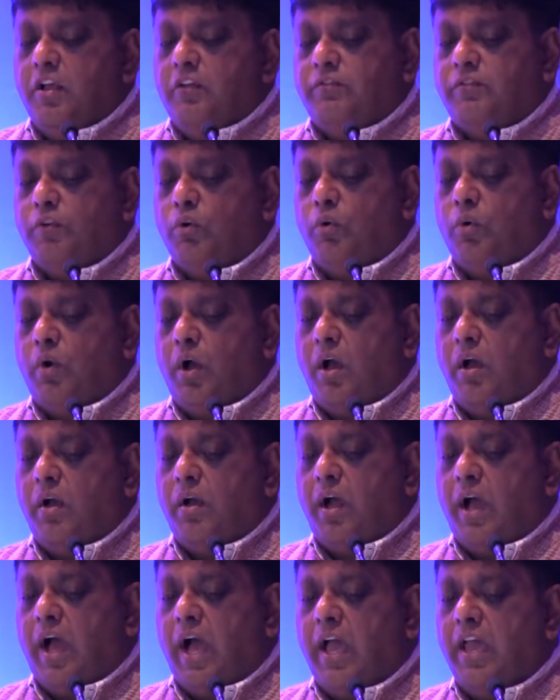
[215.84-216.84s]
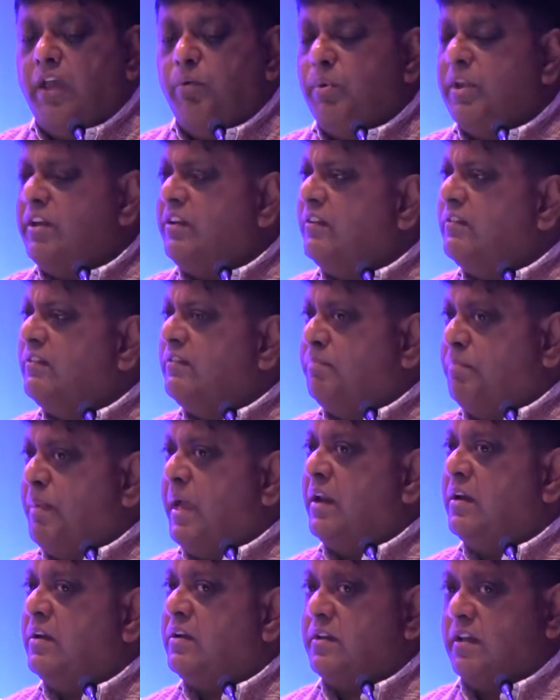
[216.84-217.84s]
So I went and
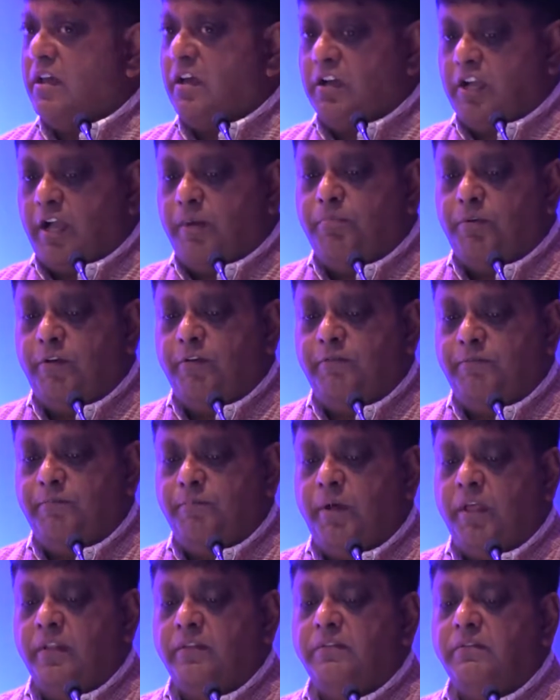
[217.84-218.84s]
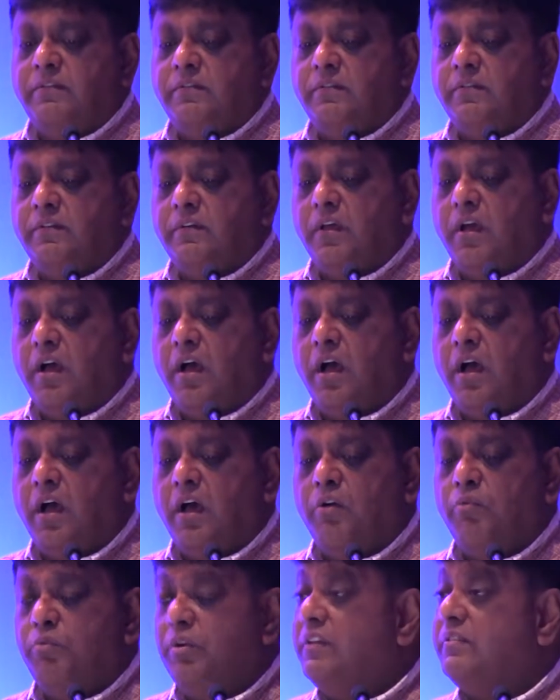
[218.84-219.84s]
spent a couple of months
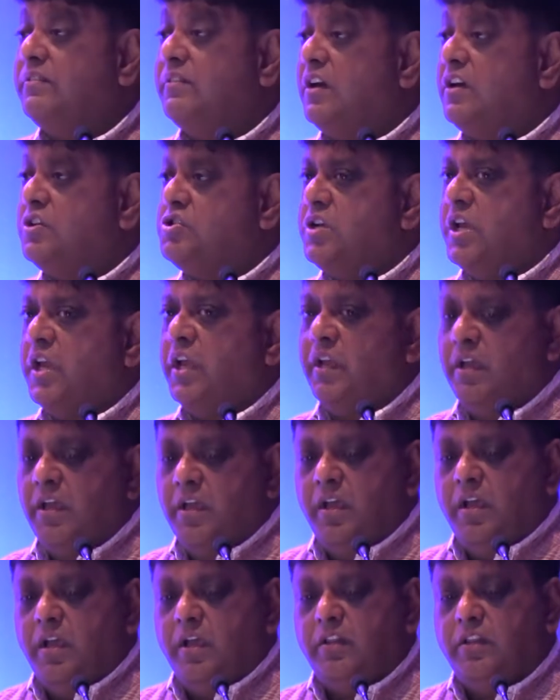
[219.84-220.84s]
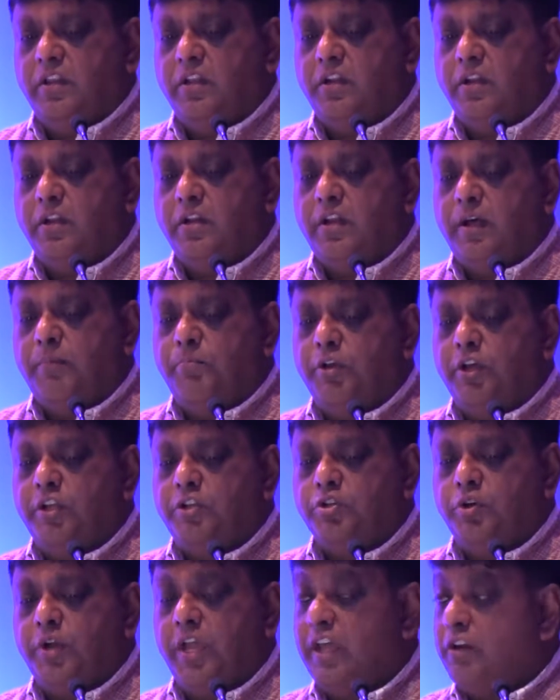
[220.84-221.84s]
researching the
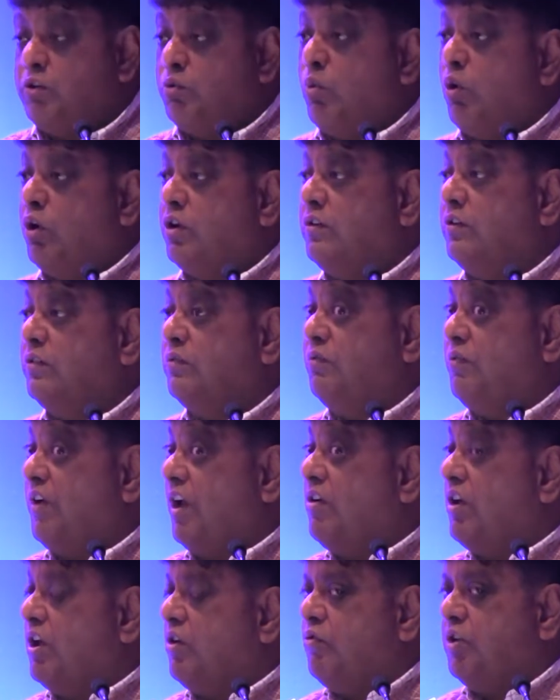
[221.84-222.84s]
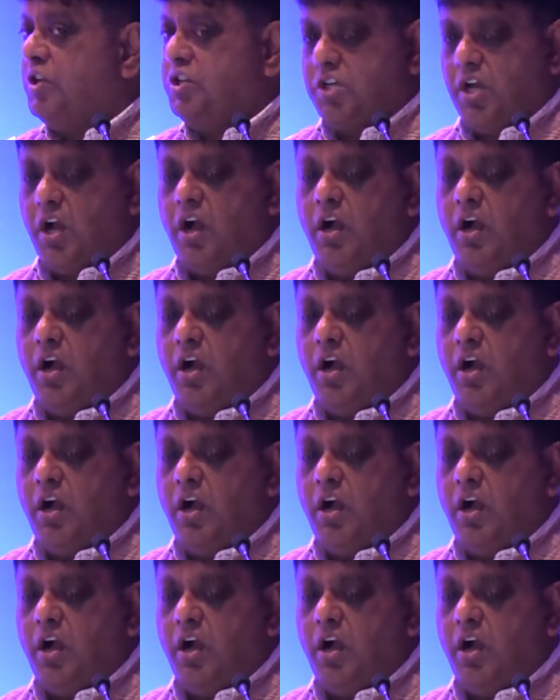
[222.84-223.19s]
WHO headquarters' very rich